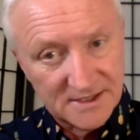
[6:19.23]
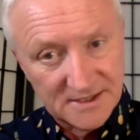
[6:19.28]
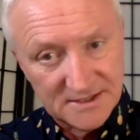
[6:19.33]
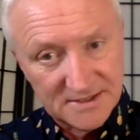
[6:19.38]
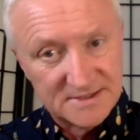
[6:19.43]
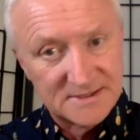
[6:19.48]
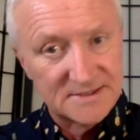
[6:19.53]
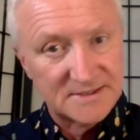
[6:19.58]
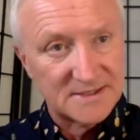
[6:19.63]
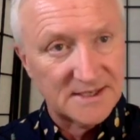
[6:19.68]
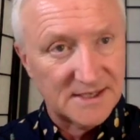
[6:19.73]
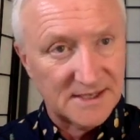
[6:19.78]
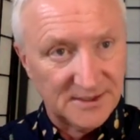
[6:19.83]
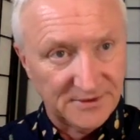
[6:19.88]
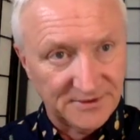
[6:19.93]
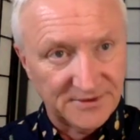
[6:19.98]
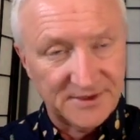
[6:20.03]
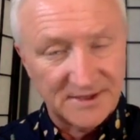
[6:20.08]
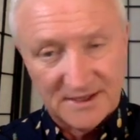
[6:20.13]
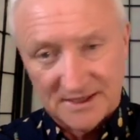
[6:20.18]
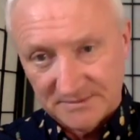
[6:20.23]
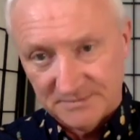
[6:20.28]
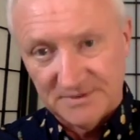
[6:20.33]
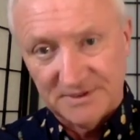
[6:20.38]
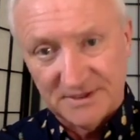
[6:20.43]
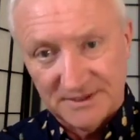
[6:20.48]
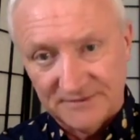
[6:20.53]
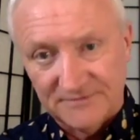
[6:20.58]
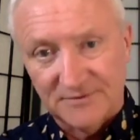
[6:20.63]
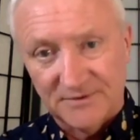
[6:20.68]
as healthy, I
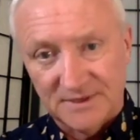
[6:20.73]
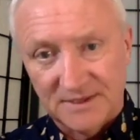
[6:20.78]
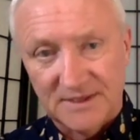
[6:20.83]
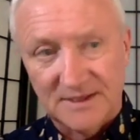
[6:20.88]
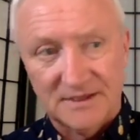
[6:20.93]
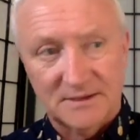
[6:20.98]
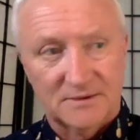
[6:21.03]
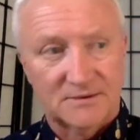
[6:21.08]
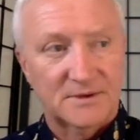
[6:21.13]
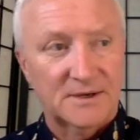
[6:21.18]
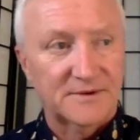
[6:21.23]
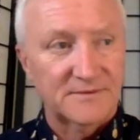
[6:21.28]
believe, for the healer.